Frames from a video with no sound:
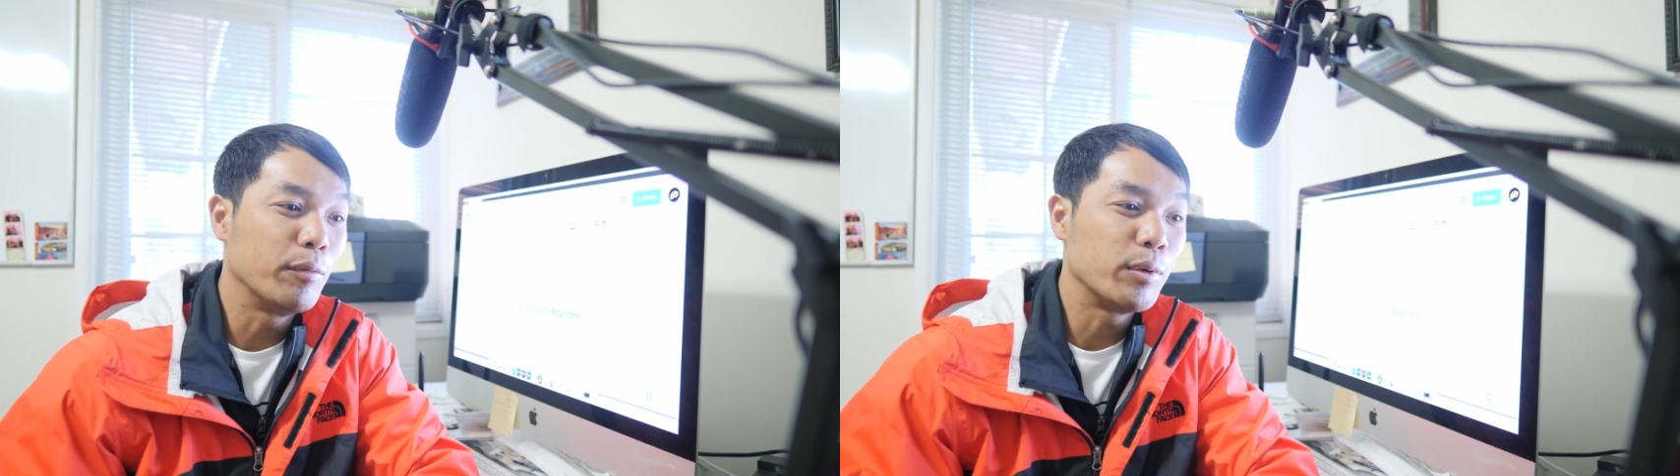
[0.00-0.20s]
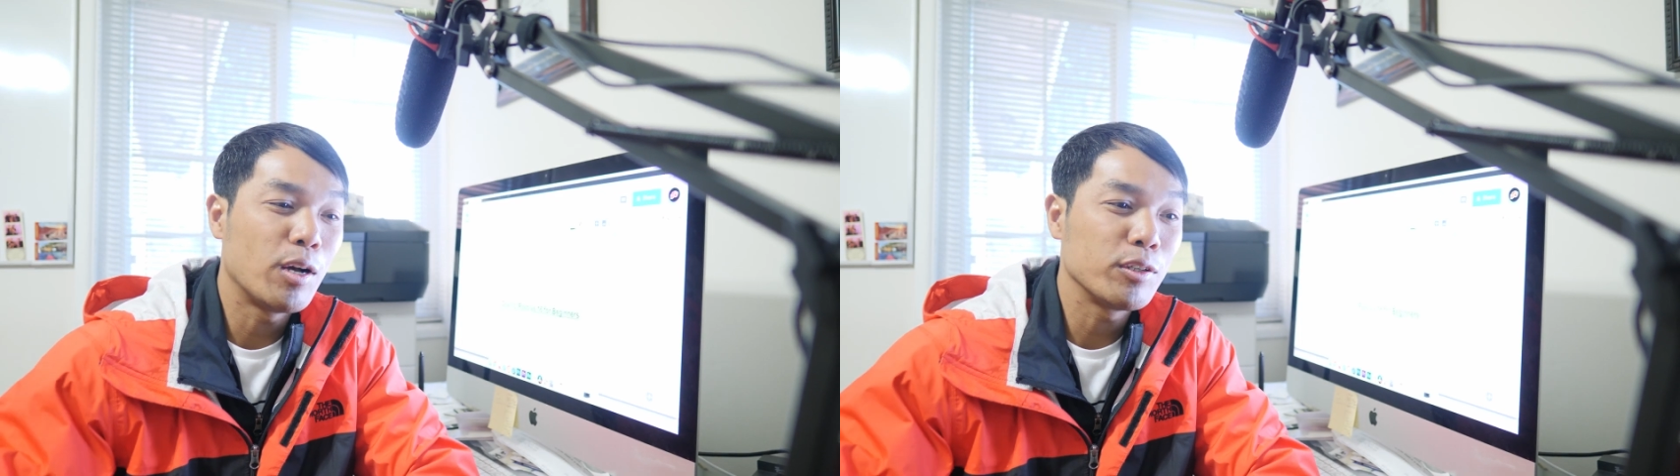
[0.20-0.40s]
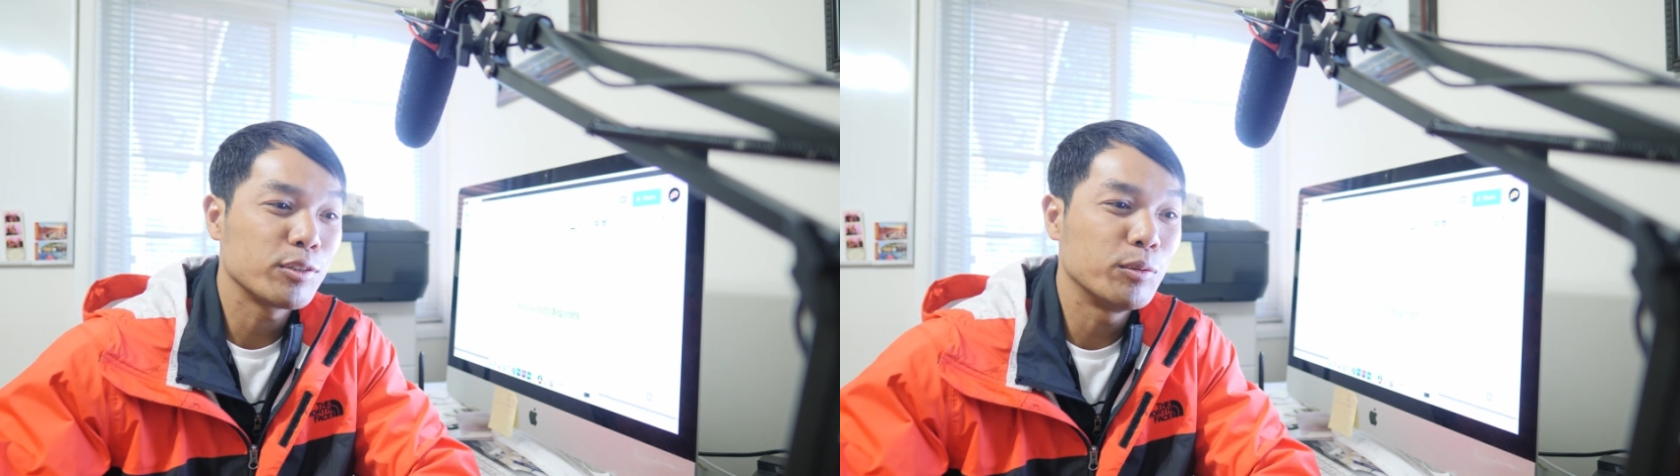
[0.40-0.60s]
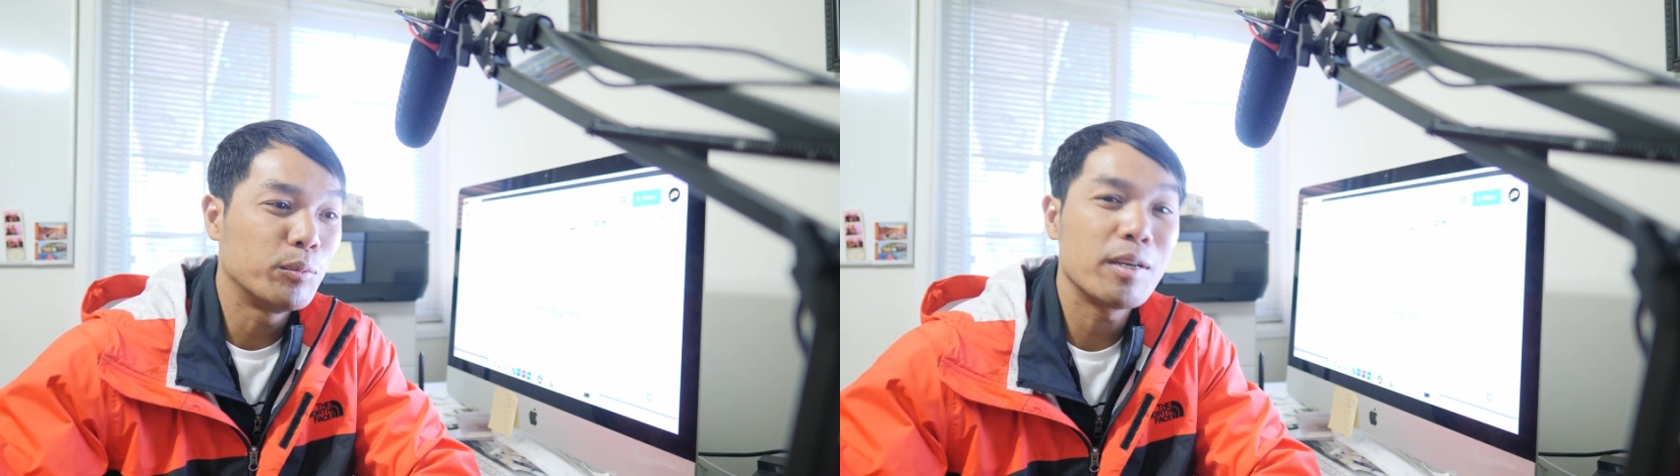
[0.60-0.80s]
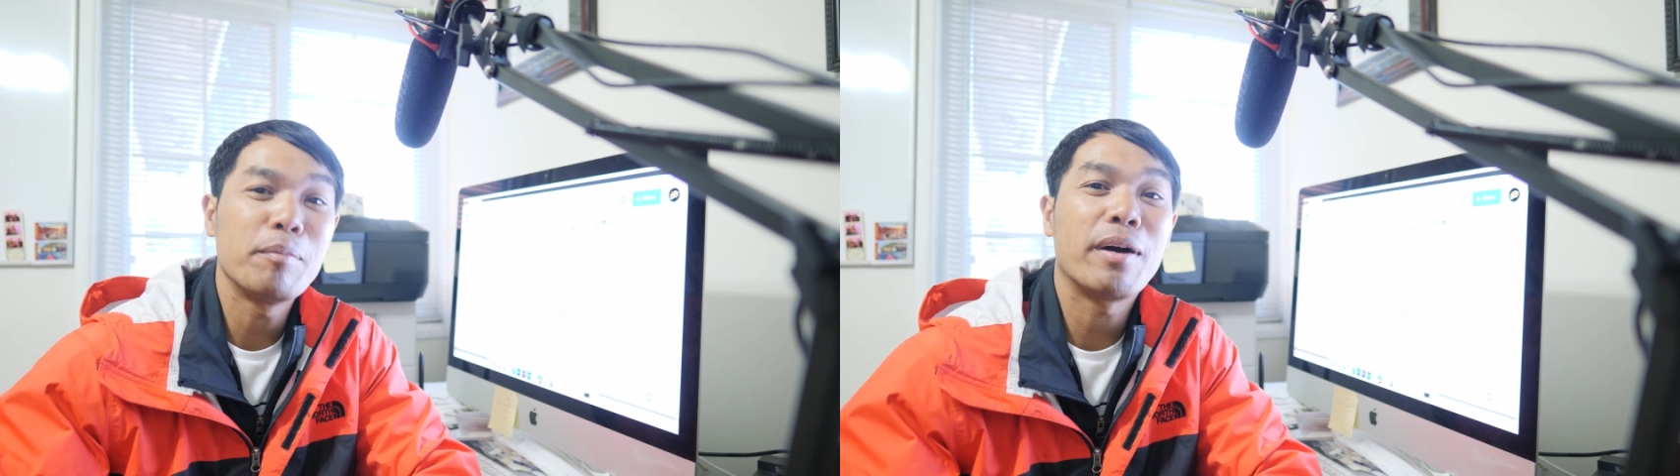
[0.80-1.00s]
we also
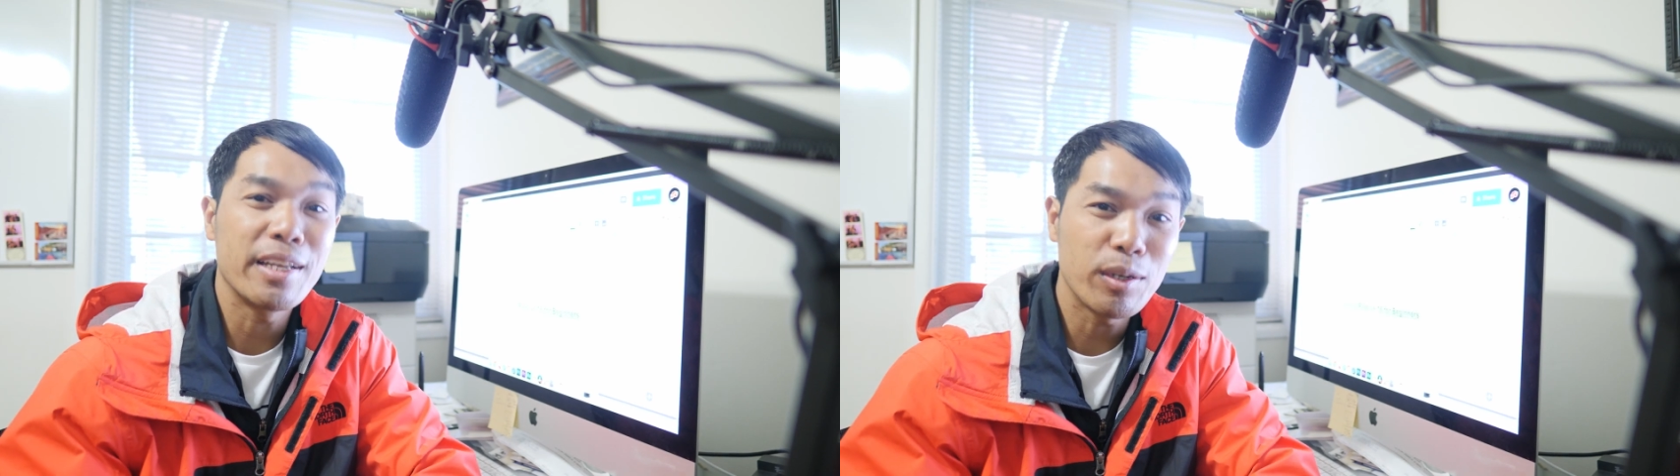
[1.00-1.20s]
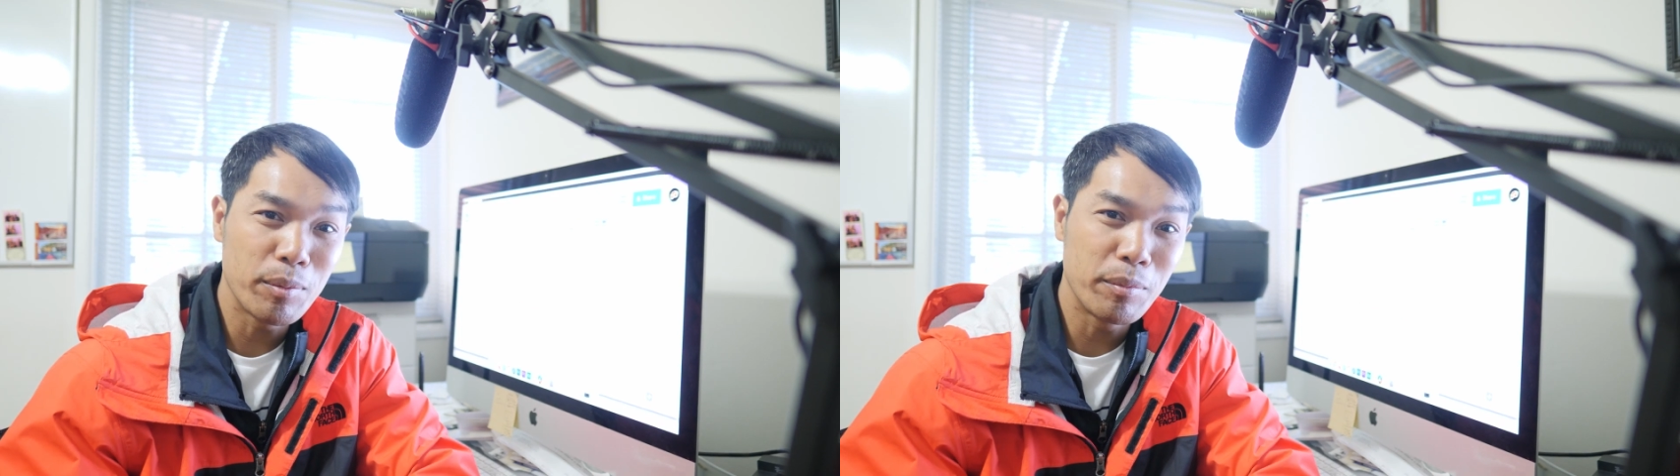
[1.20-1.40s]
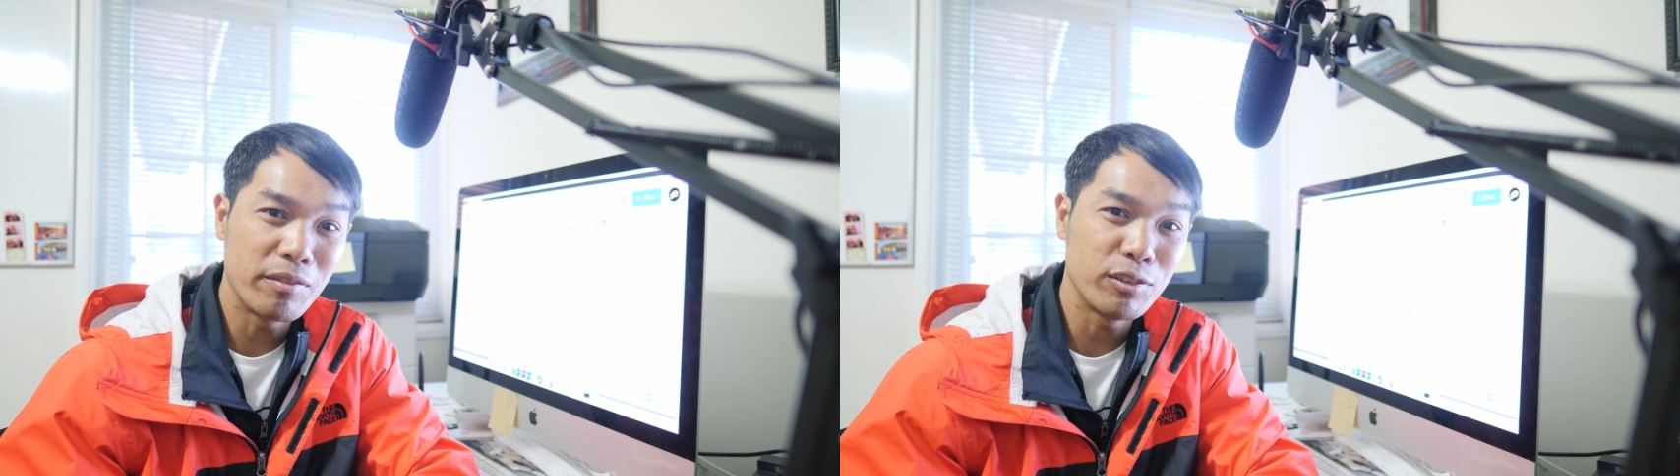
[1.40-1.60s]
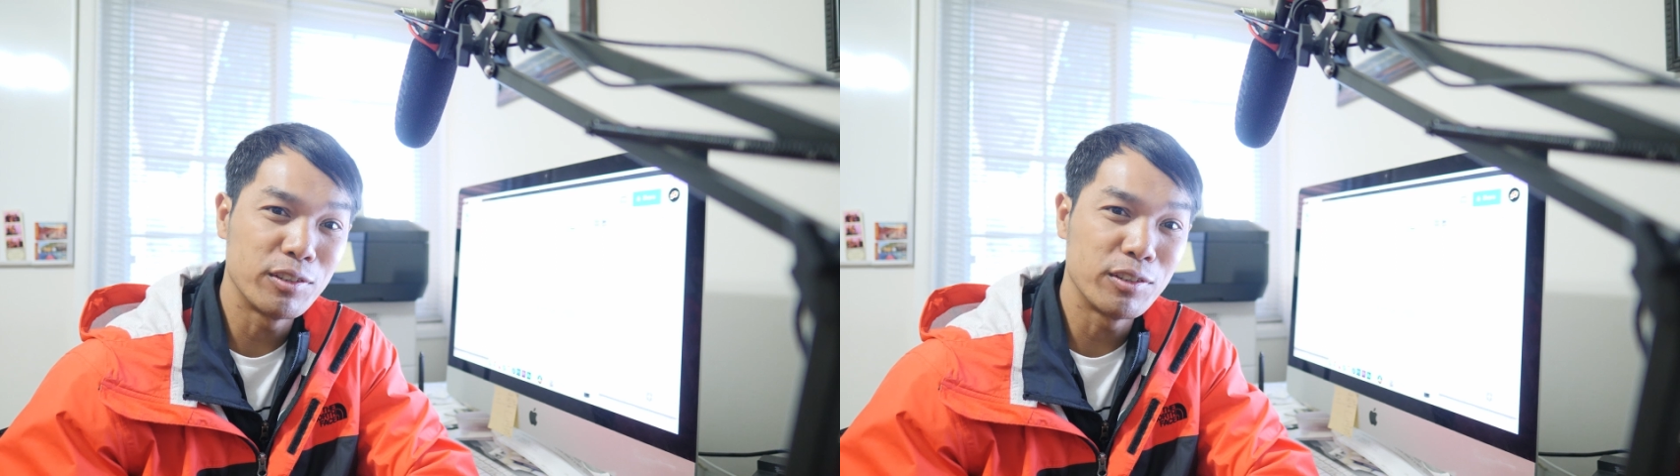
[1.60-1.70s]
want to buy equipment